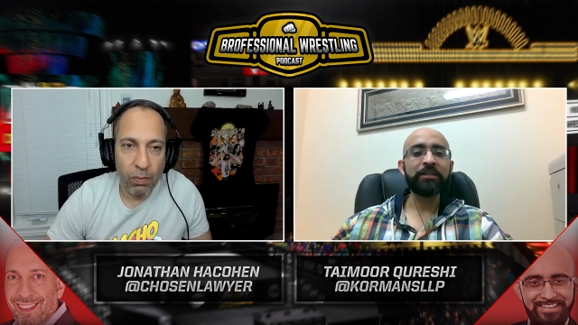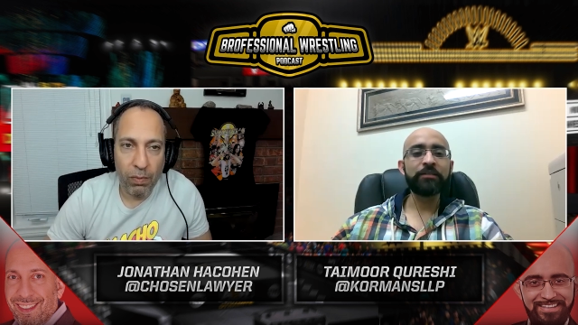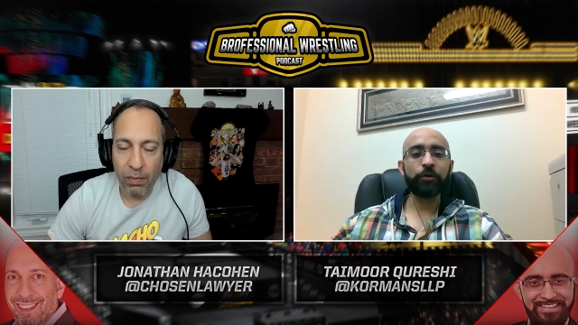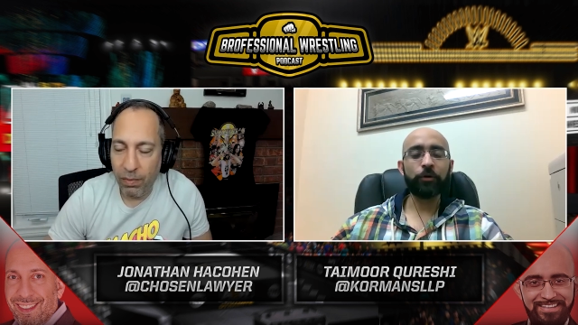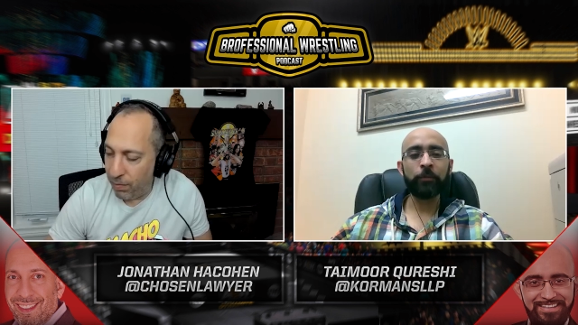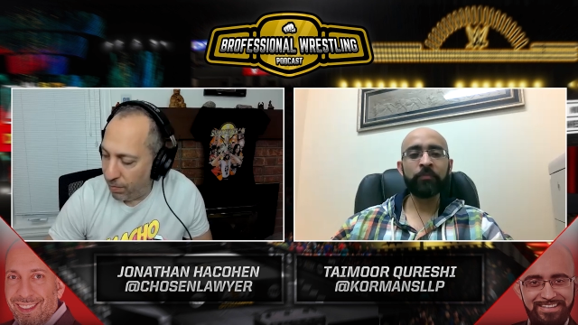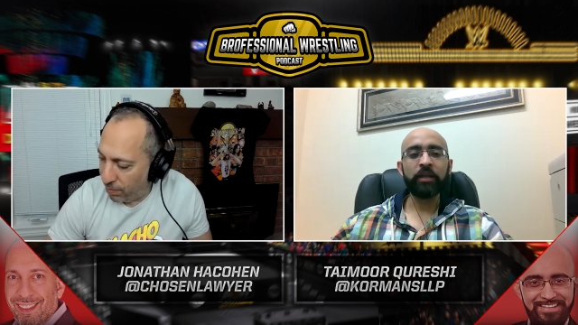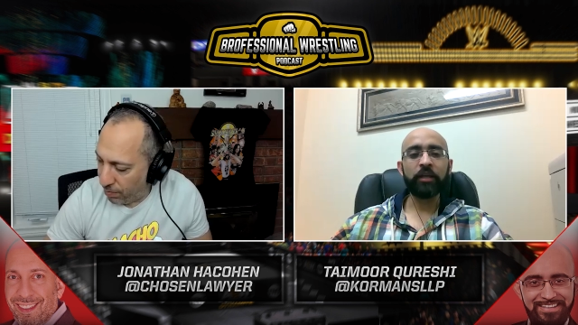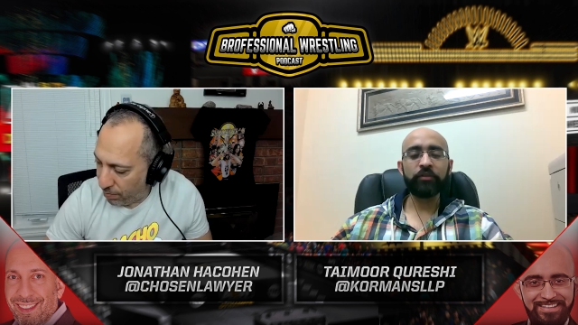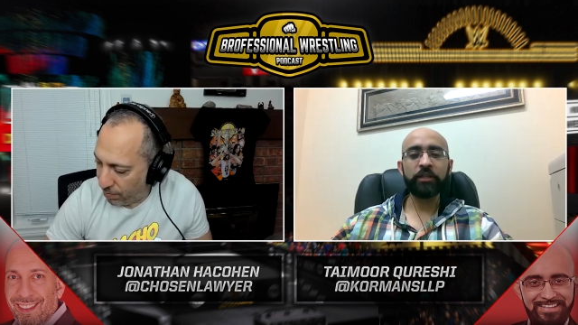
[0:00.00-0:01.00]
Speaker 1: So
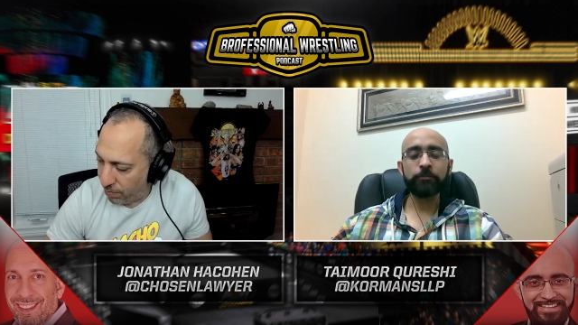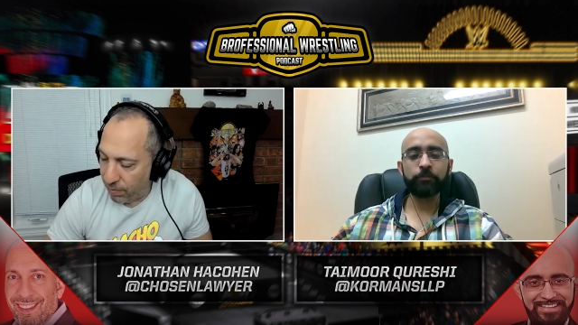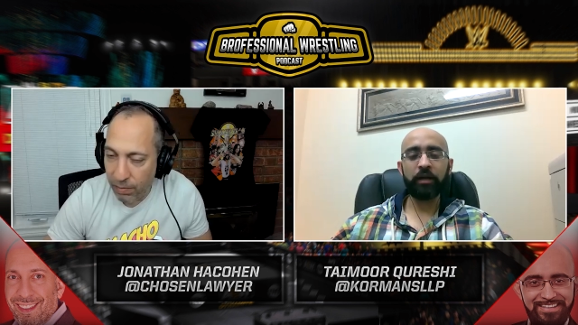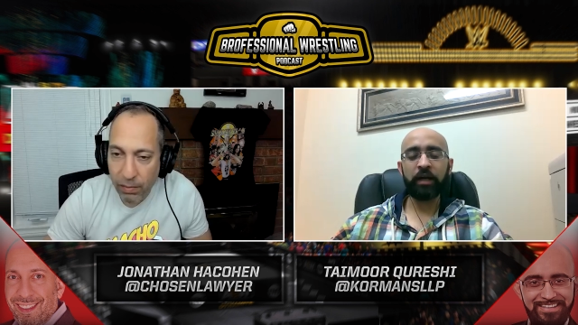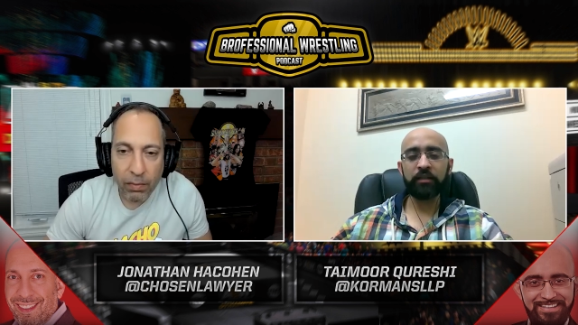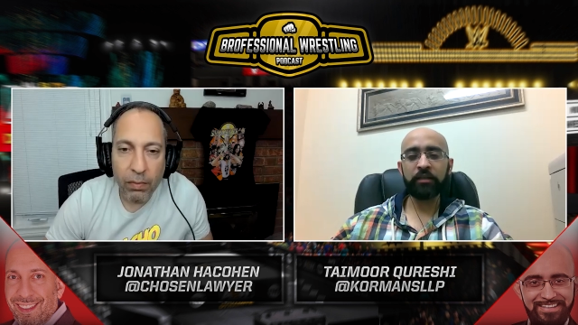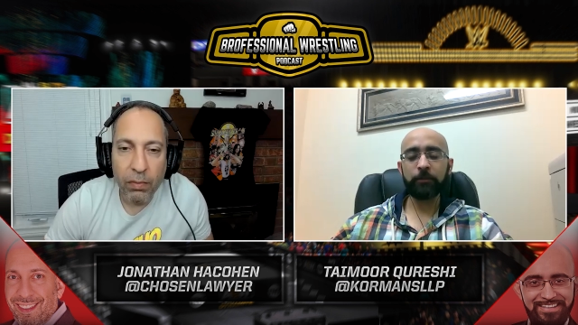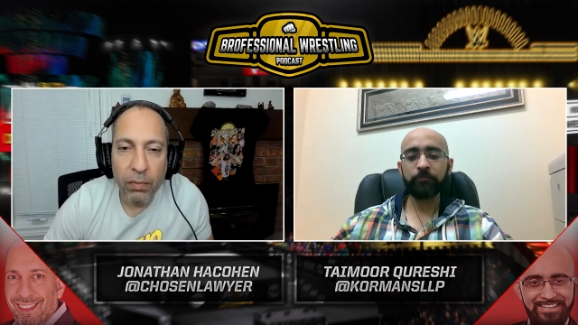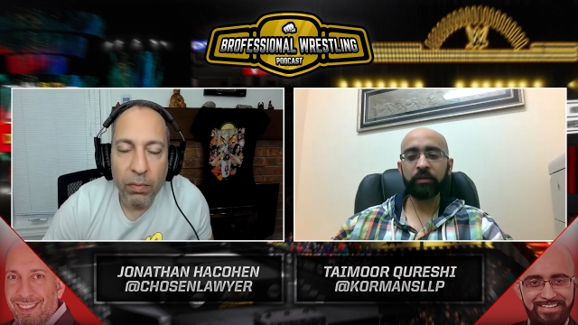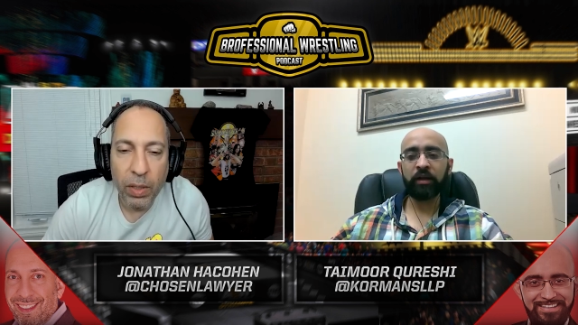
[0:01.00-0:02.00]
if they split, I think
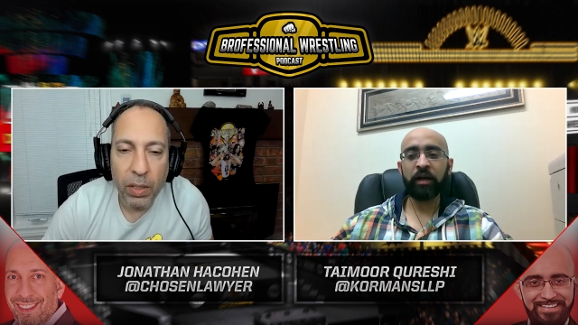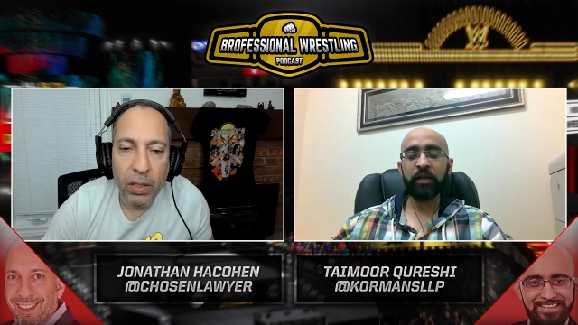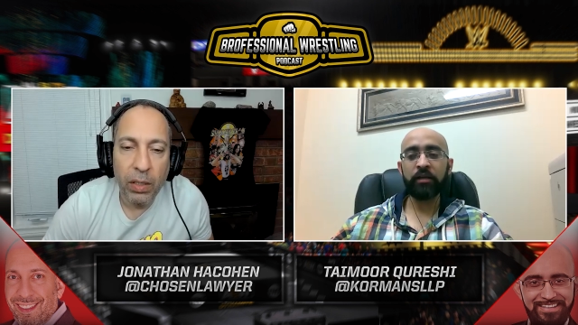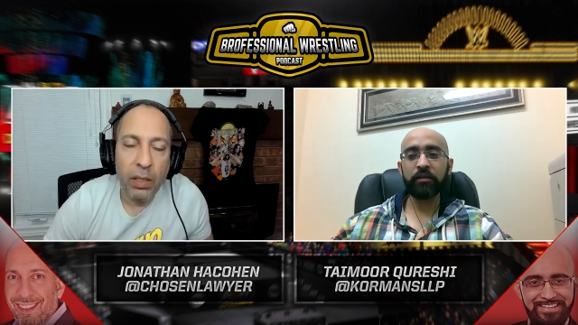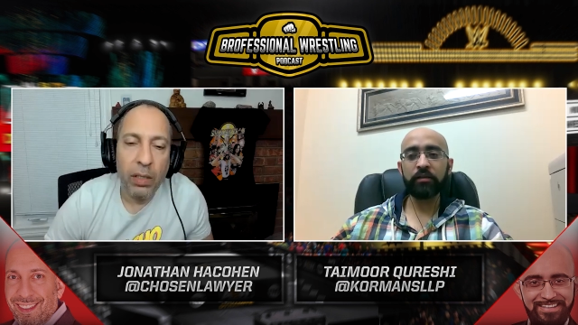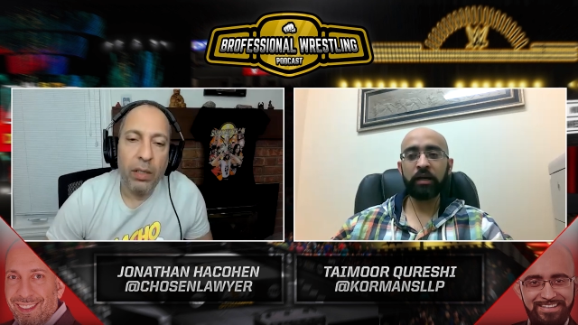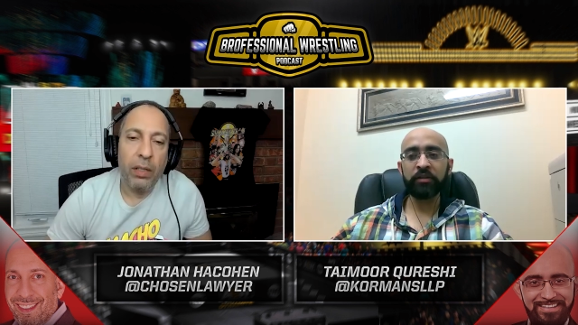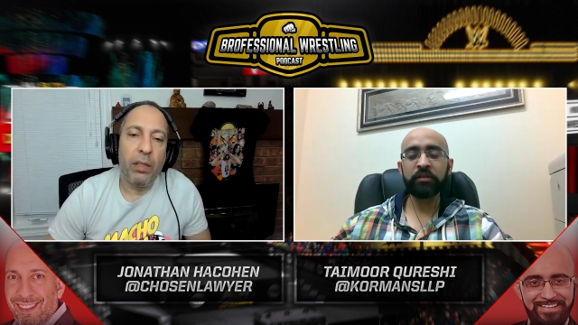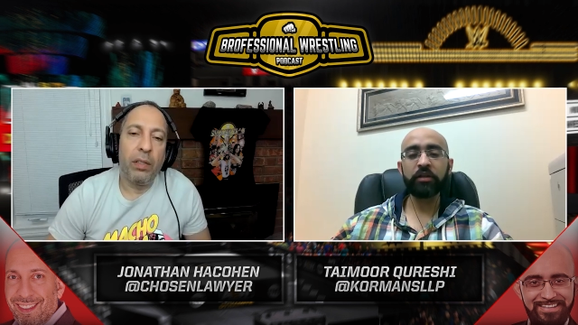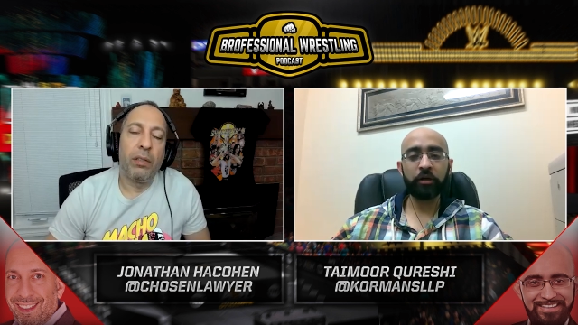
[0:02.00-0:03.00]
they are
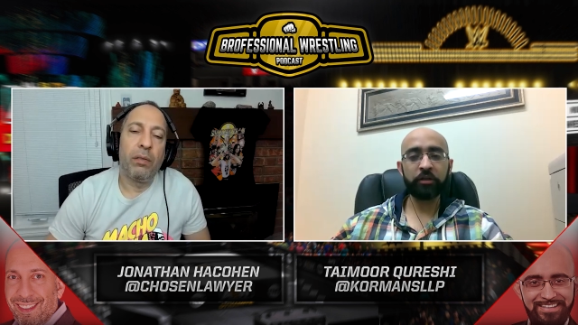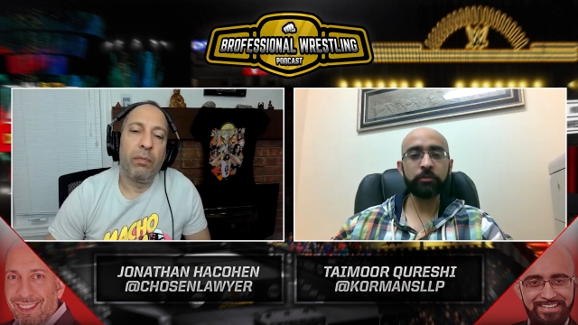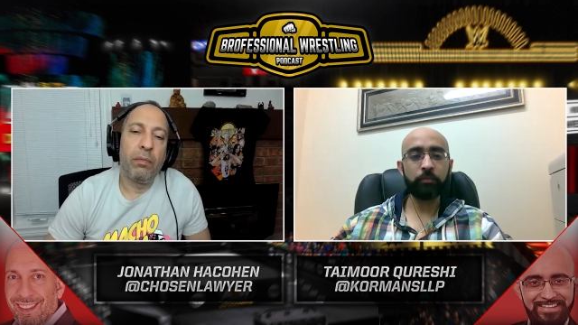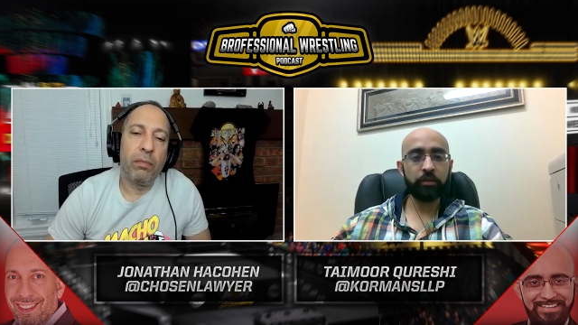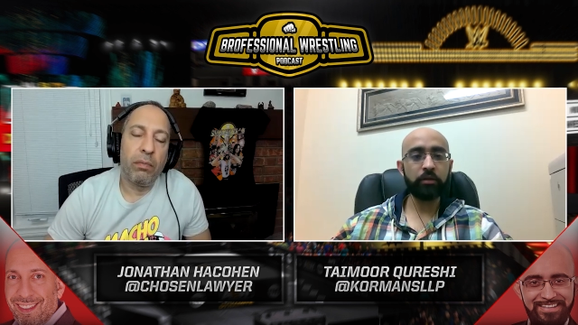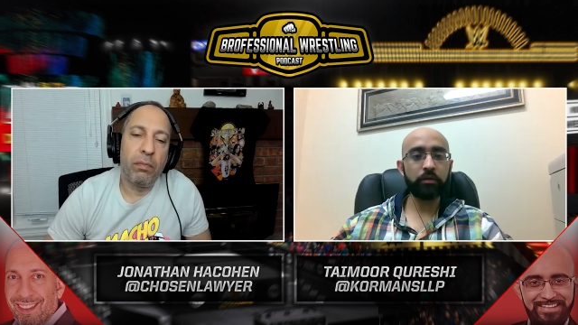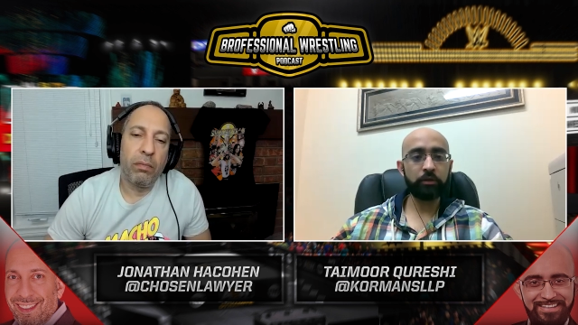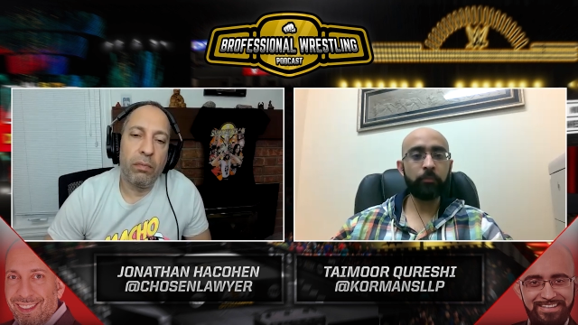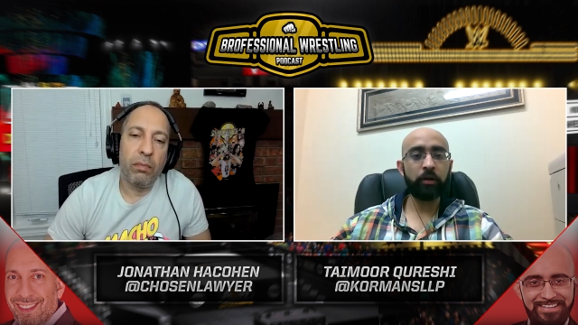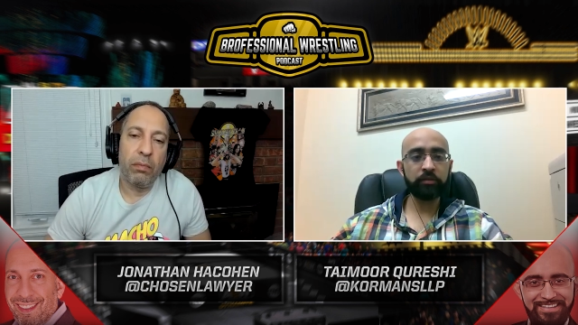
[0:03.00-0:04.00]
going to split
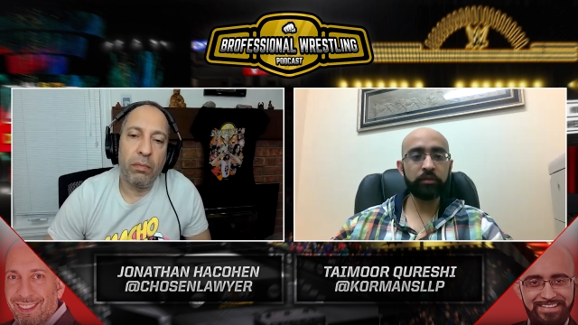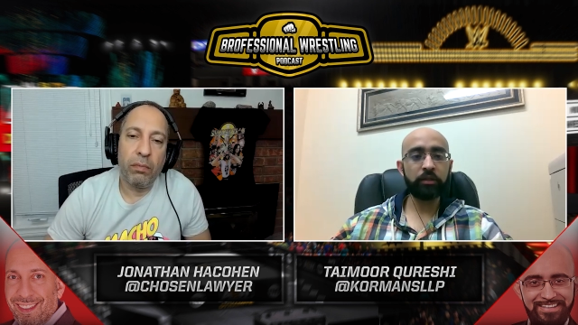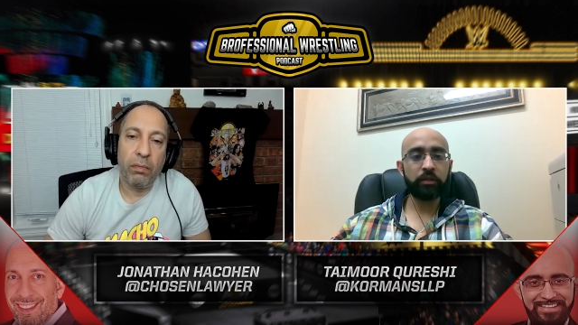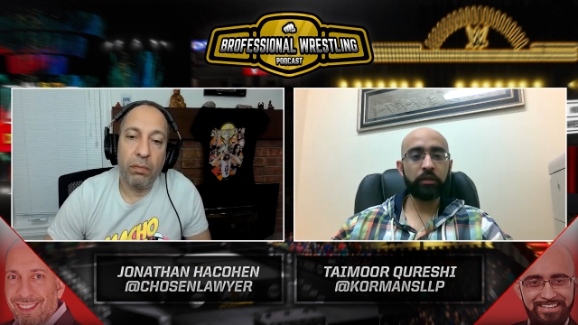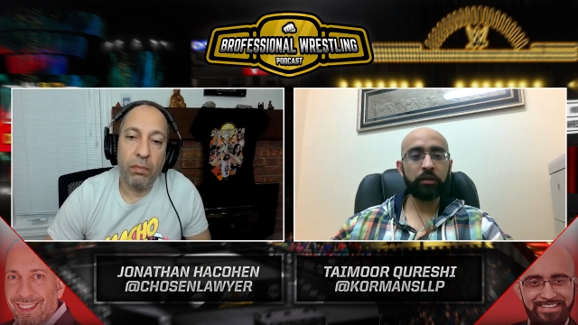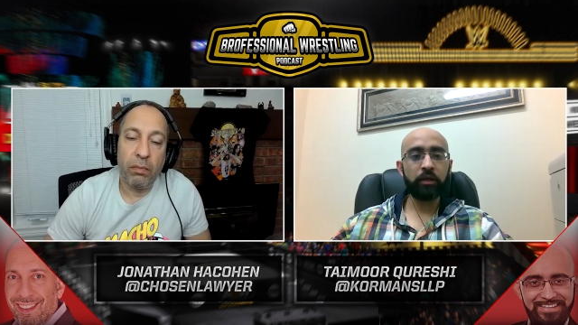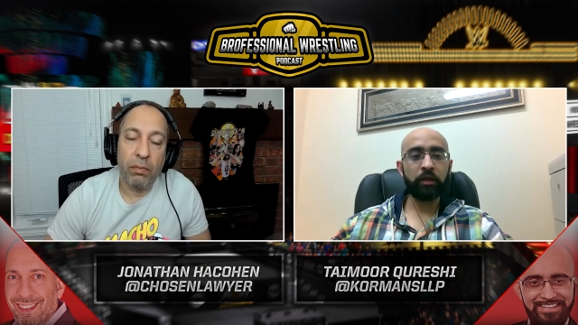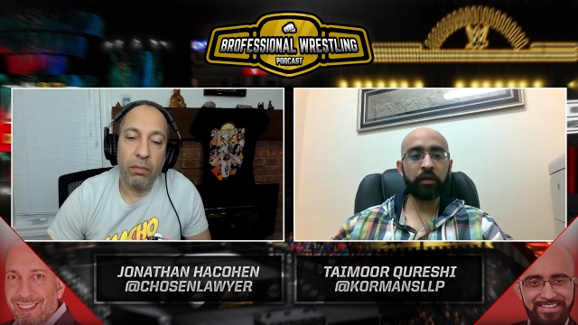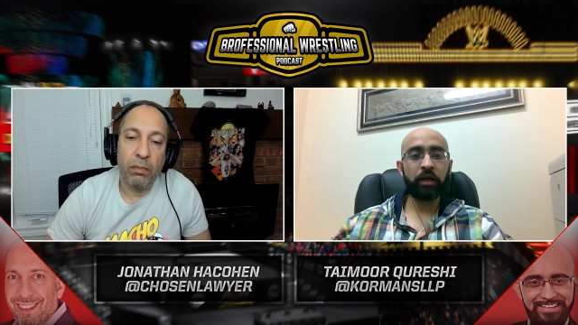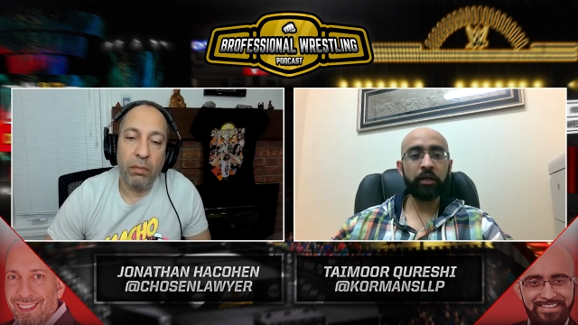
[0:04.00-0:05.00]
the belts,
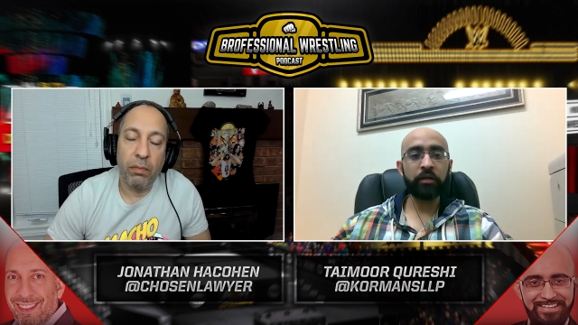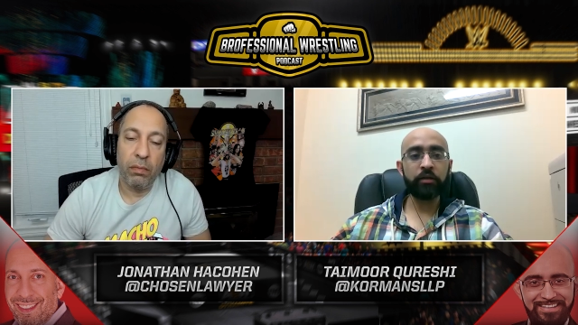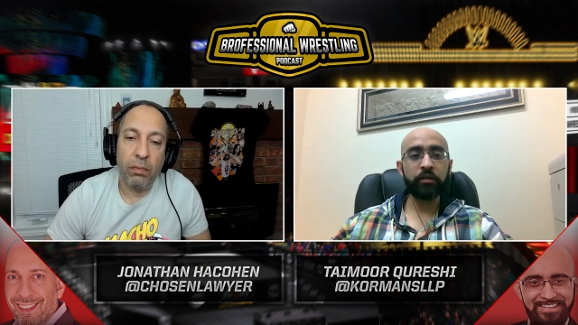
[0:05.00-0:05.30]
and I